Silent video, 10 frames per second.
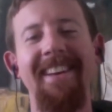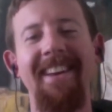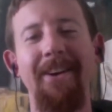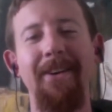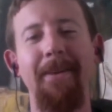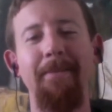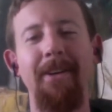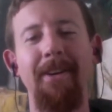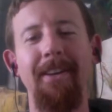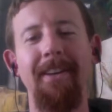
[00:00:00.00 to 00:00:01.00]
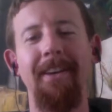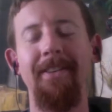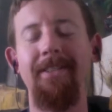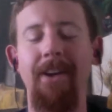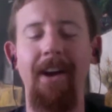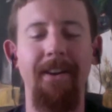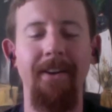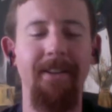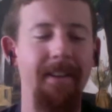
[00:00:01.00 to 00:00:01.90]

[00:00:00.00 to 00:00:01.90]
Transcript: you know. But you know, so I don't know.